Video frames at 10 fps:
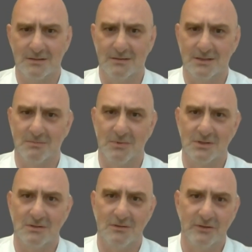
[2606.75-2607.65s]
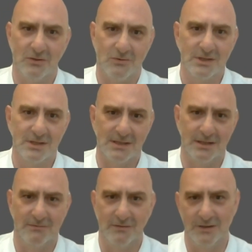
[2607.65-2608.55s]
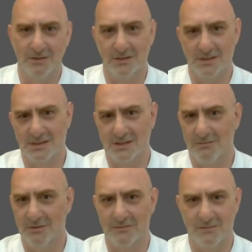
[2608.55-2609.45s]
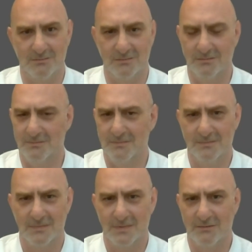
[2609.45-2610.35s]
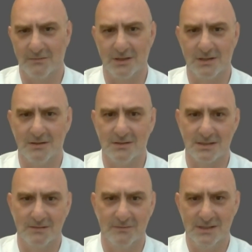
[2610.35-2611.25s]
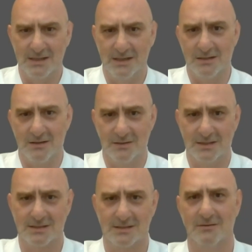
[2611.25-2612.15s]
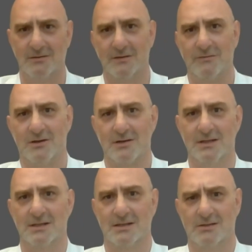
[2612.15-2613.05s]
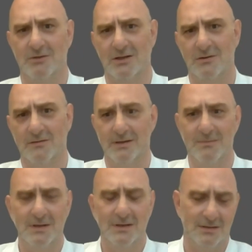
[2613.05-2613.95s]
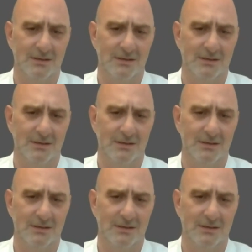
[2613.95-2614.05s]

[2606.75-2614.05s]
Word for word: So I suppose all the orders and everything were just coming from Afrikaans, and these Uitlanders, or the foreigners as we call them.